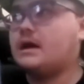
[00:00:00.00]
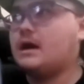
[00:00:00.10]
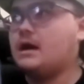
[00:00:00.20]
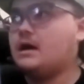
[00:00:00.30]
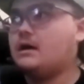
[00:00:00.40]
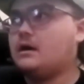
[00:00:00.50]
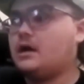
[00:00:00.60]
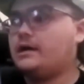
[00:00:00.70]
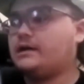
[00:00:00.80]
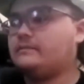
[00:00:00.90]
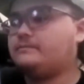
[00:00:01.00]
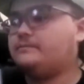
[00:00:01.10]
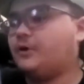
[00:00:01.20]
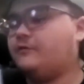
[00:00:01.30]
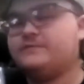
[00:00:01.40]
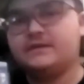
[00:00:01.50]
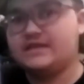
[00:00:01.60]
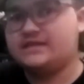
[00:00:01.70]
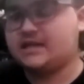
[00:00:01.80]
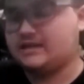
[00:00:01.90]
I got both
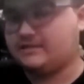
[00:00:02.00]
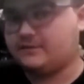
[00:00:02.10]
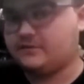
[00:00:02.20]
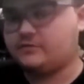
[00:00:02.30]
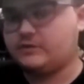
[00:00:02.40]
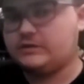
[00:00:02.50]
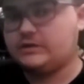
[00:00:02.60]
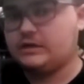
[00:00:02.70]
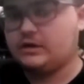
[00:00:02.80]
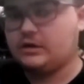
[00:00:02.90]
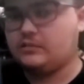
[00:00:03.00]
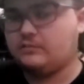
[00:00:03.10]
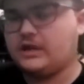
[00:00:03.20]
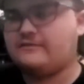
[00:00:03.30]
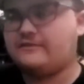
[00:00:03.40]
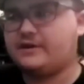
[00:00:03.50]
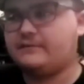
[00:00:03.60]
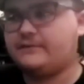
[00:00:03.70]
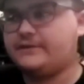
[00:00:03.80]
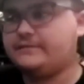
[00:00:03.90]
this and the first one on Black Friday
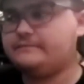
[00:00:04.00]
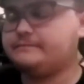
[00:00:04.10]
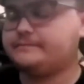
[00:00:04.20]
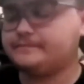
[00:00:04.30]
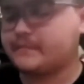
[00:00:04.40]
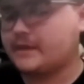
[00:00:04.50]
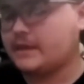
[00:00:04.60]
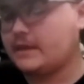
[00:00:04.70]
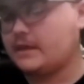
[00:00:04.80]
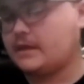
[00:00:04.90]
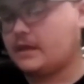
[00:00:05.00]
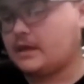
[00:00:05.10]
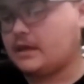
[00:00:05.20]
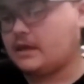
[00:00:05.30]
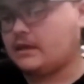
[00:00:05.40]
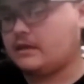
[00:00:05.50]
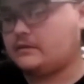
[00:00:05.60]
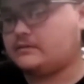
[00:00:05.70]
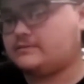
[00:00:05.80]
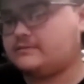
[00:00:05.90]
one year,
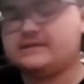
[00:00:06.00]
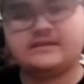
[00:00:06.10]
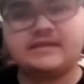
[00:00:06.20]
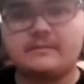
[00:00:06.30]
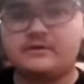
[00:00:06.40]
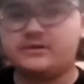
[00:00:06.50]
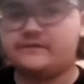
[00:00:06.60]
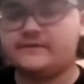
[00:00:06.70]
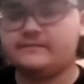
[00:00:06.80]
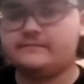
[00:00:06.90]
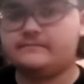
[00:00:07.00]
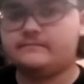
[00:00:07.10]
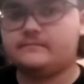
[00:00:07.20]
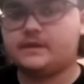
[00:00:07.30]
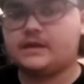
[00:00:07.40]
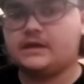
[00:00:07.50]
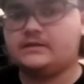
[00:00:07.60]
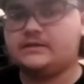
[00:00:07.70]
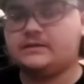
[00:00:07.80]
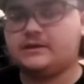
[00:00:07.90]
and didn't think that much of it
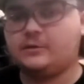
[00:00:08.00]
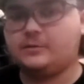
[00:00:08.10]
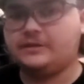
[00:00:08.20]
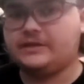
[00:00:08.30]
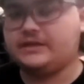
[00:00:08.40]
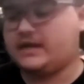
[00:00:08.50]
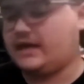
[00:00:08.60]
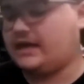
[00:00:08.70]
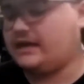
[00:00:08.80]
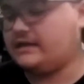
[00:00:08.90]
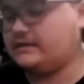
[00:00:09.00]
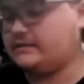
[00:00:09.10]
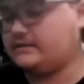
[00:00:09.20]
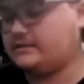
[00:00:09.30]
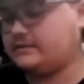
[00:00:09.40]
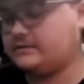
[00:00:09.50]
until I opened it, and